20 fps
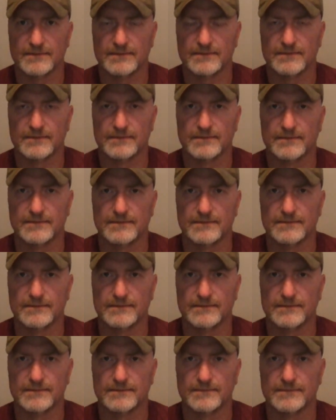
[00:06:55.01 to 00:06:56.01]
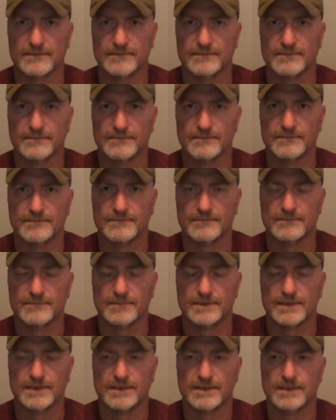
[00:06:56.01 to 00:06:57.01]

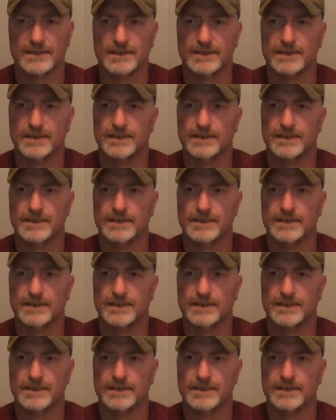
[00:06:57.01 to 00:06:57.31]
Nothing is said.